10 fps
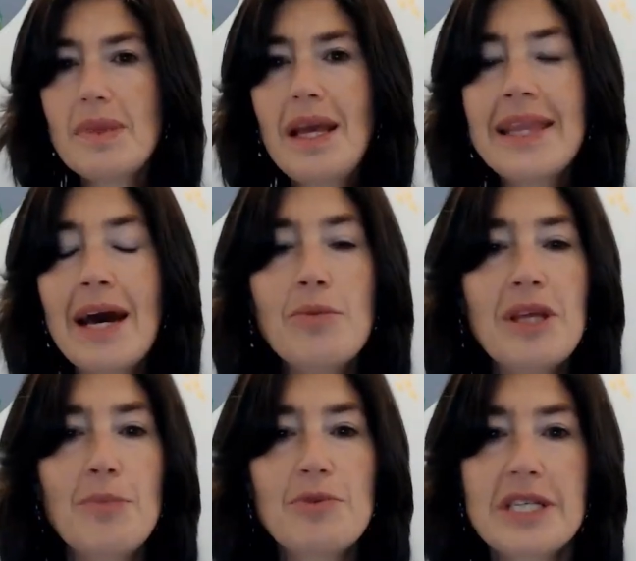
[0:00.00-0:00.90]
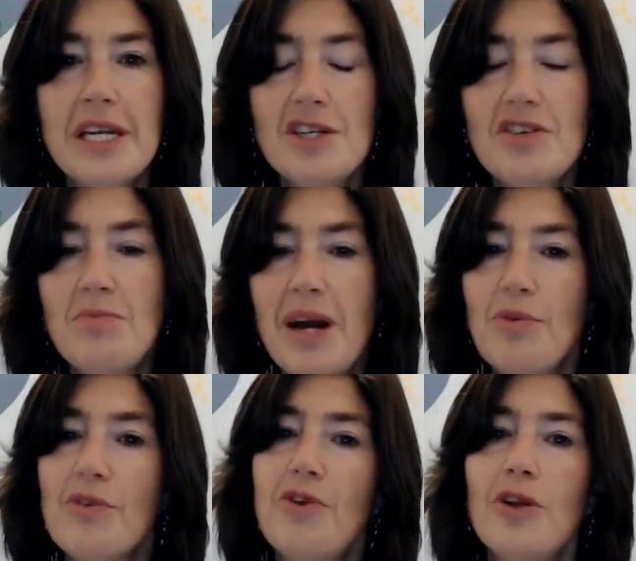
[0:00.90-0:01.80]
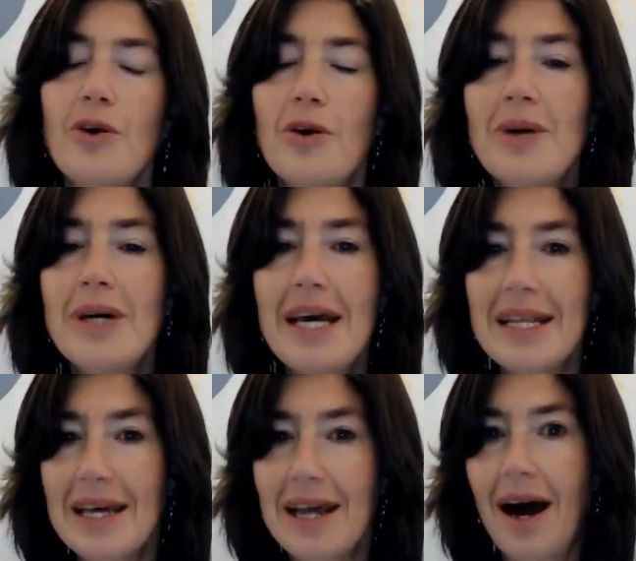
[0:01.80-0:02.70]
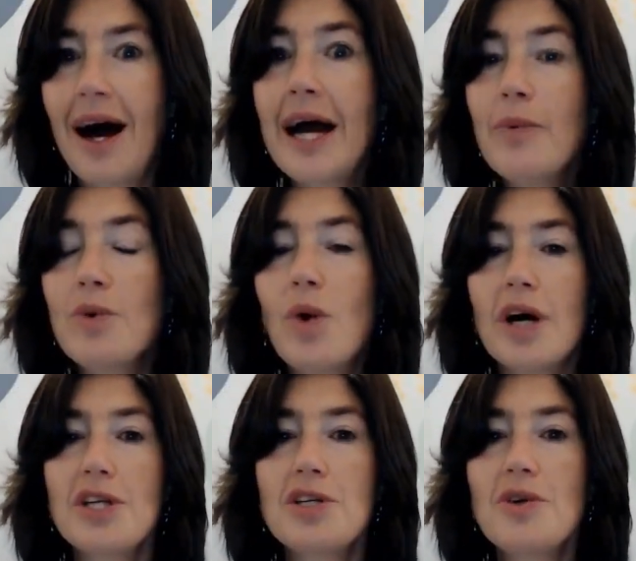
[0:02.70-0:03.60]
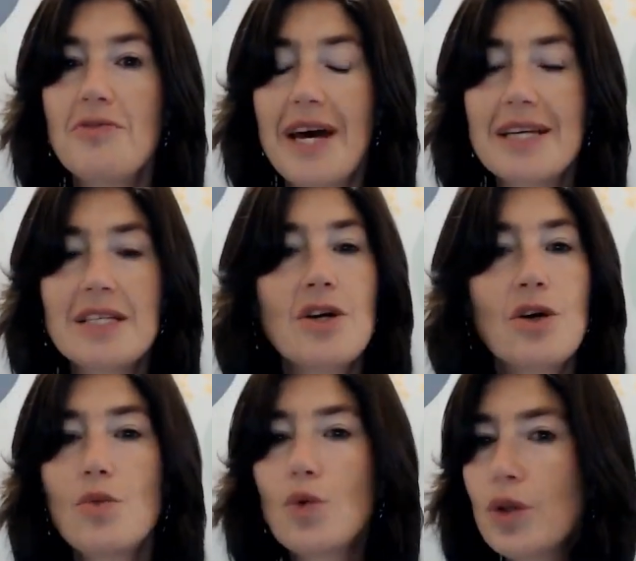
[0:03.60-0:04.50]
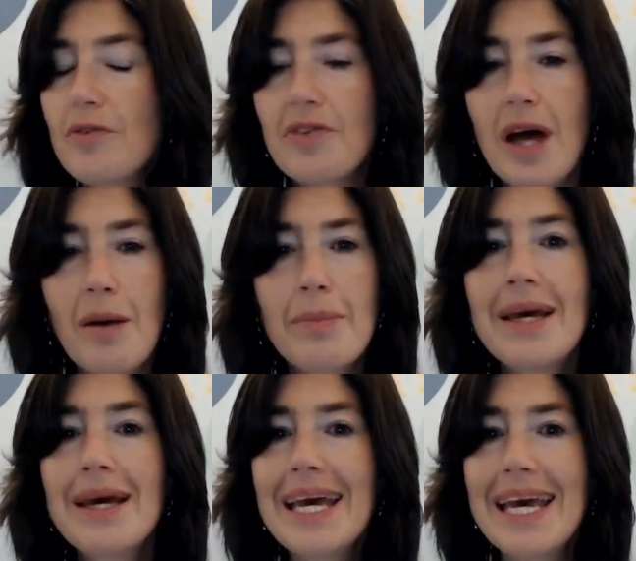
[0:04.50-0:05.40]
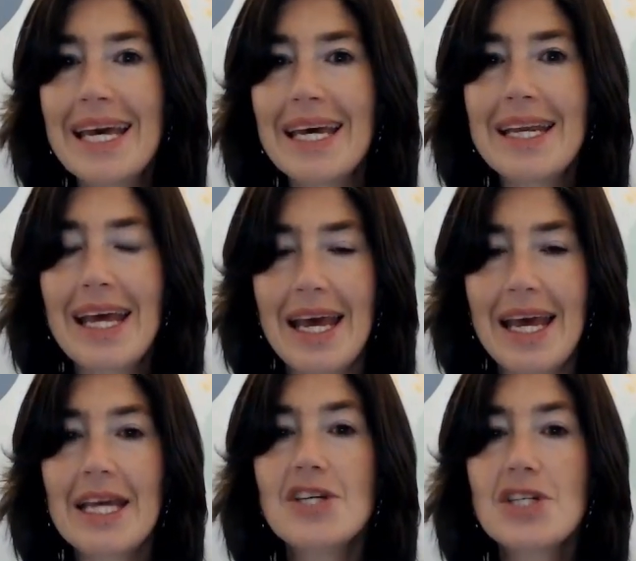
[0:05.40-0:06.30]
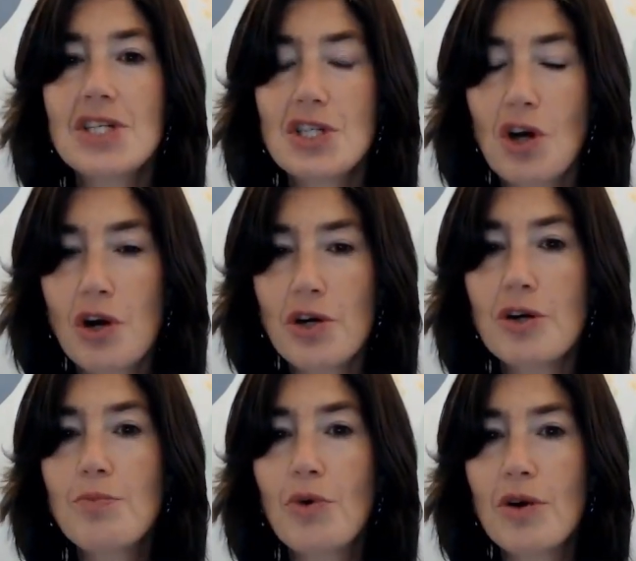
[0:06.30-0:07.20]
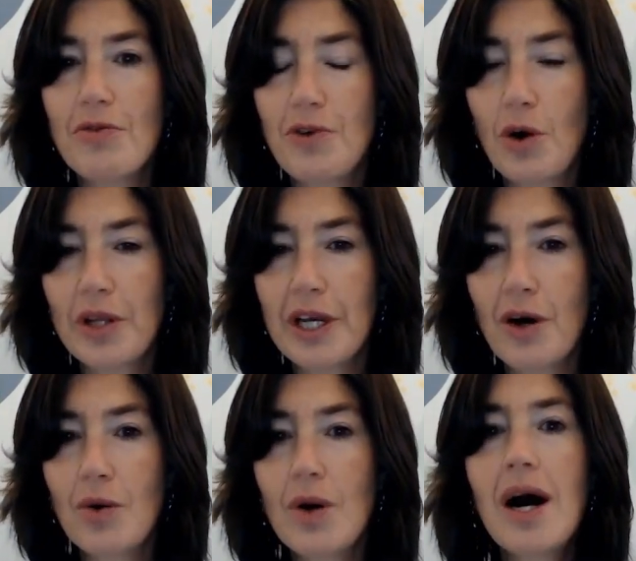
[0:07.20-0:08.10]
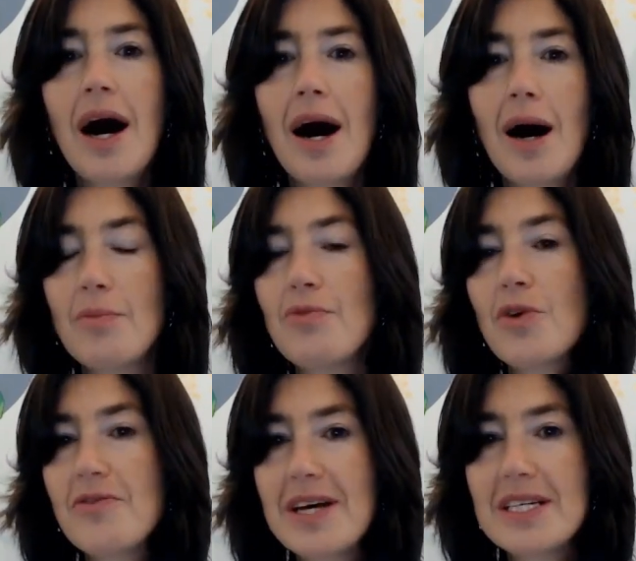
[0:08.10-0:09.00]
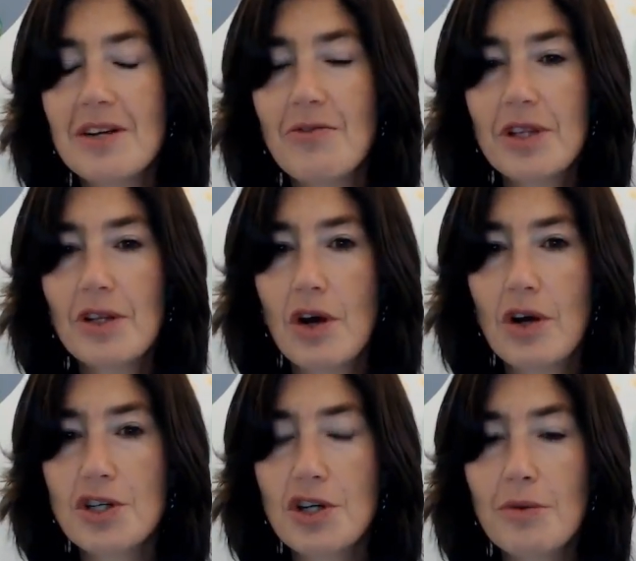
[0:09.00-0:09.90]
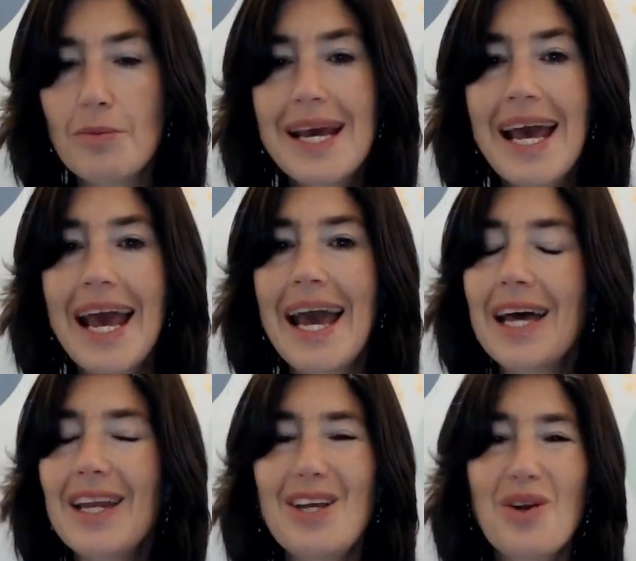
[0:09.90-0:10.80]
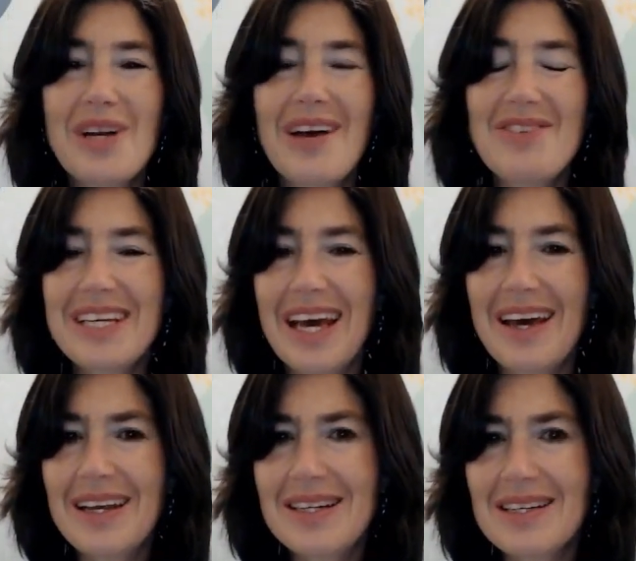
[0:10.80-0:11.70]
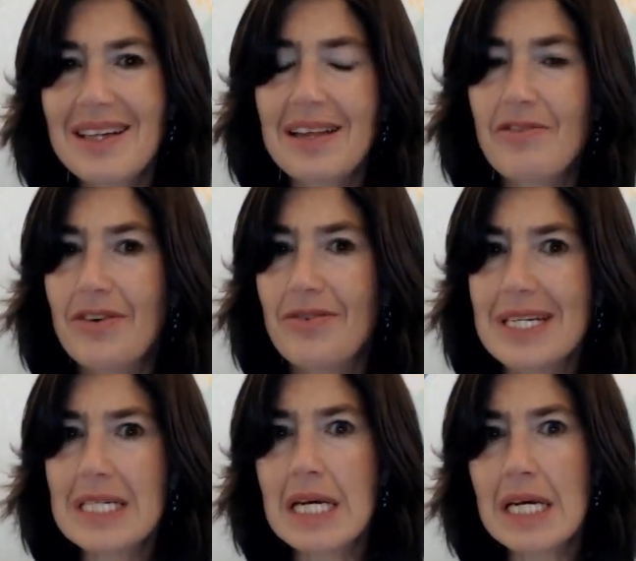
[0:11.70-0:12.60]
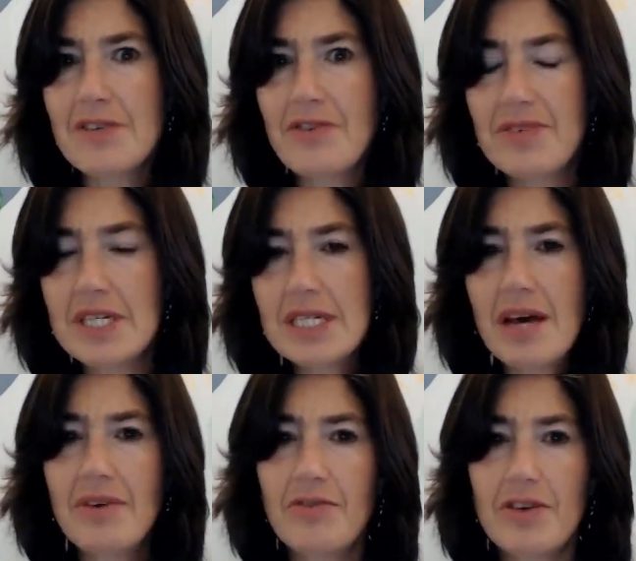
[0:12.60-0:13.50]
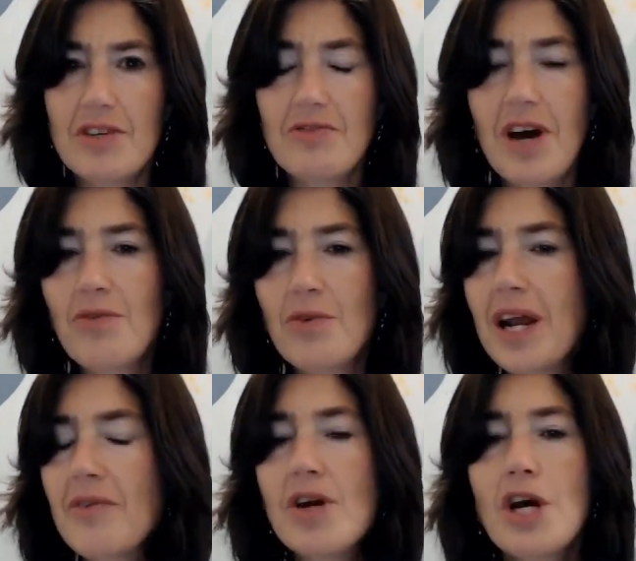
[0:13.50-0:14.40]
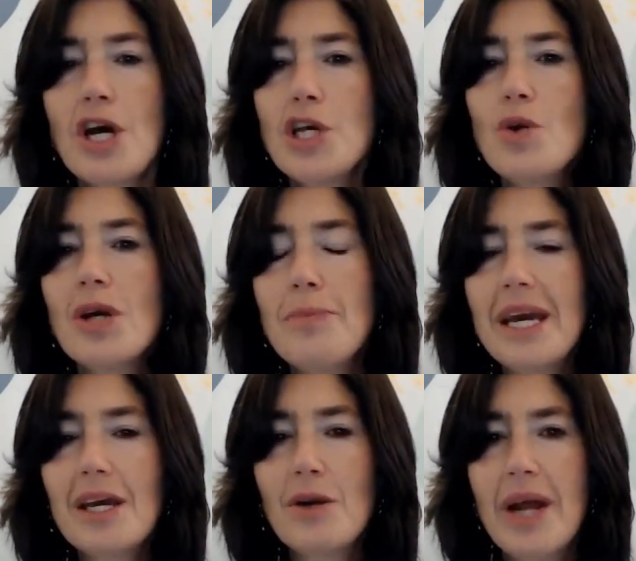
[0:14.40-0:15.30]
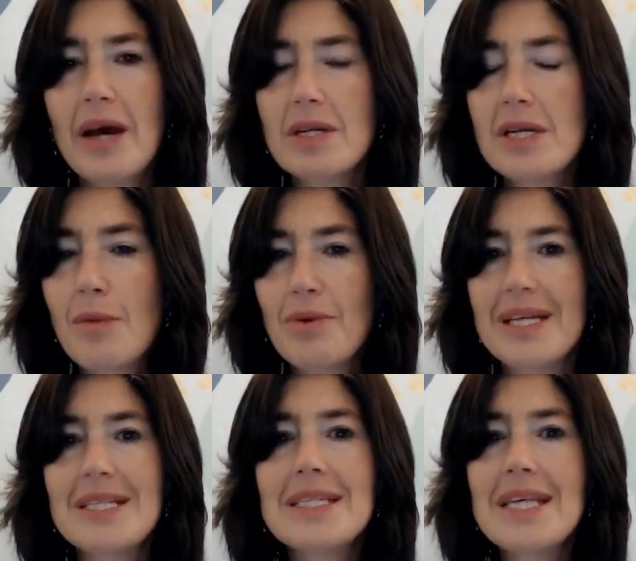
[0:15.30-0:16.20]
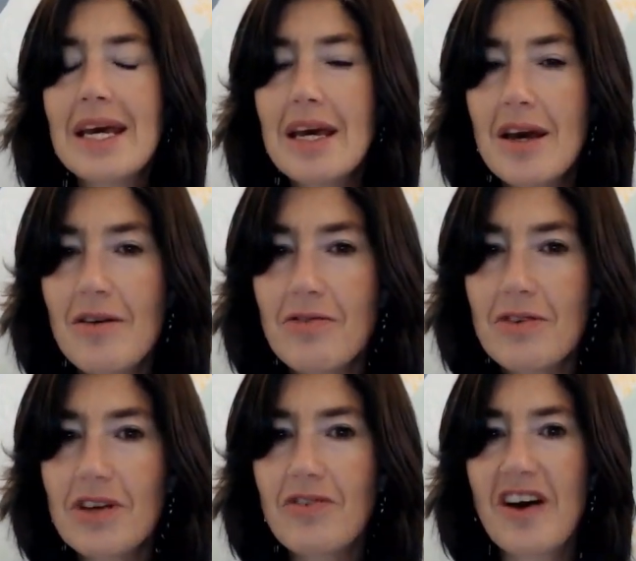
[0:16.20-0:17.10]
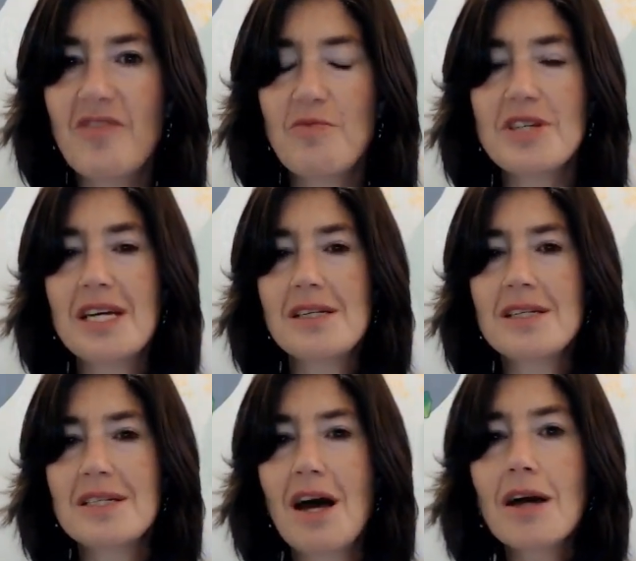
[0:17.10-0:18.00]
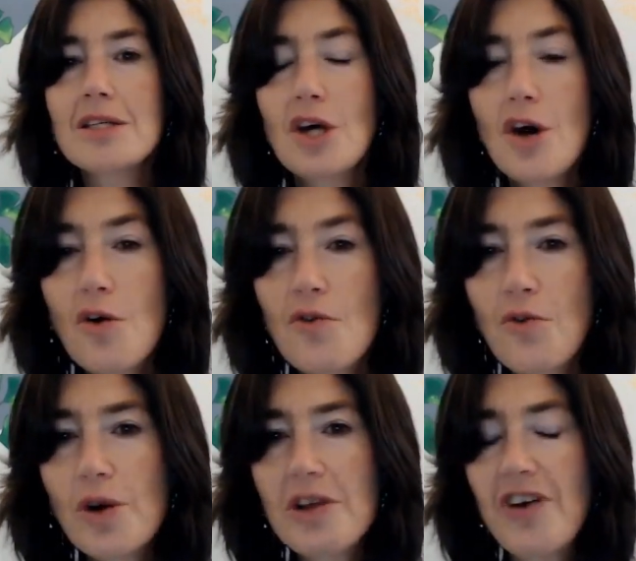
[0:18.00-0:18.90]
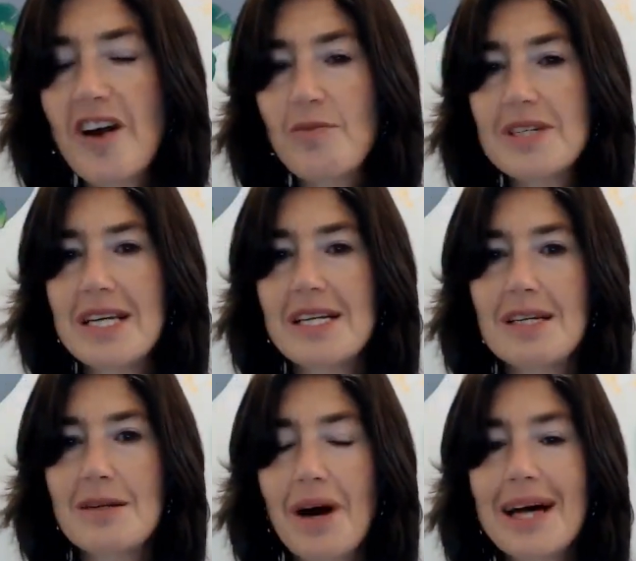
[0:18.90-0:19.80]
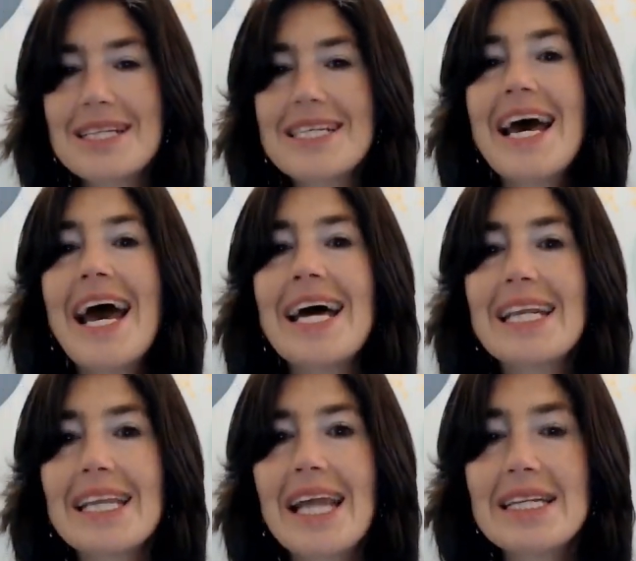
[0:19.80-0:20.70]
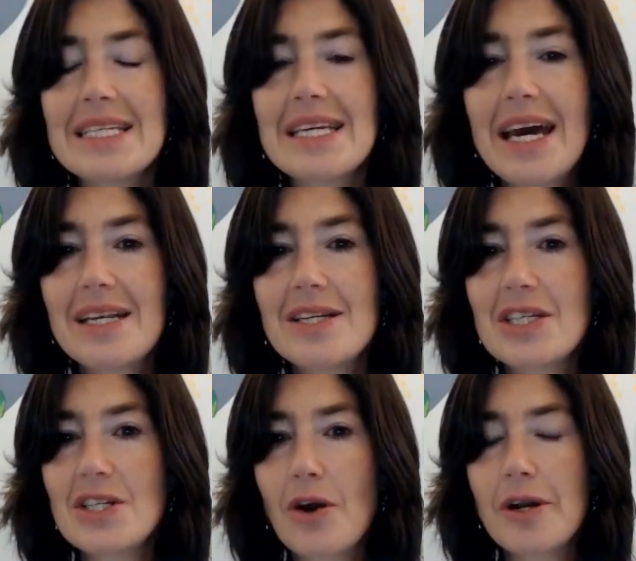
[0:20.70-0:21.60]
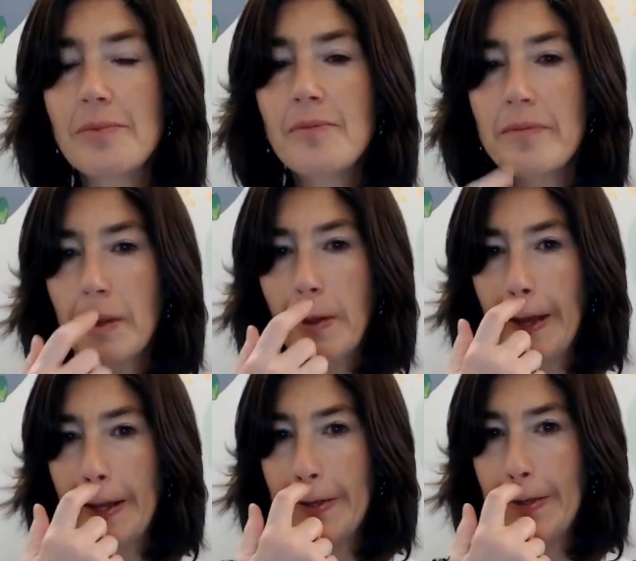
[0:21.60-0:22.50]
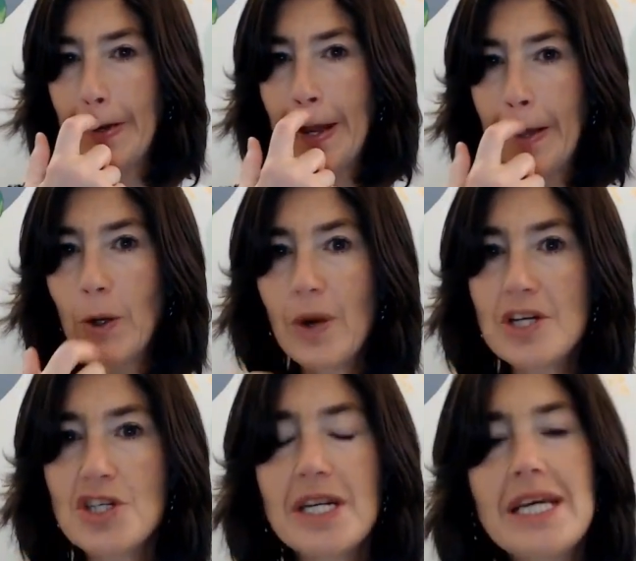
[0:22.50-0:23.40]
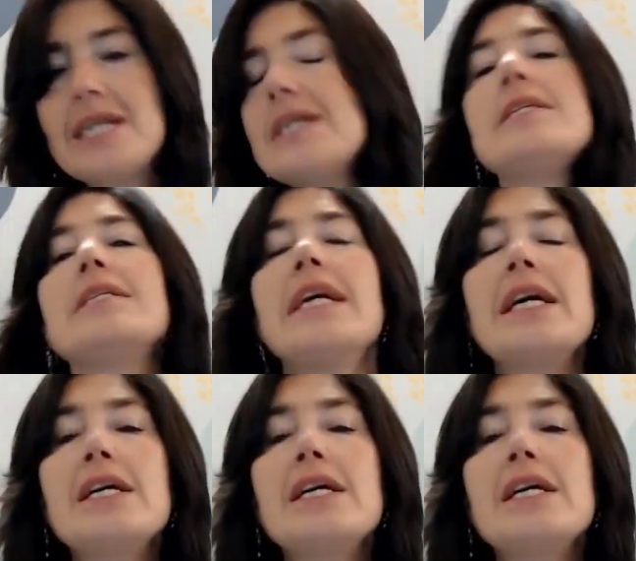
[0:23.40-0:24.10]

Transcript: that would be the percentage of my portfolio that I would want to invest, rule of thumb, in a starter portfolio for investing for the long term. And you don't have to get into like 56, 57, 55, whatever. You can make it a round number and say 55% in stocks, 45% in bonds, and let's get started. Okay, so now the question is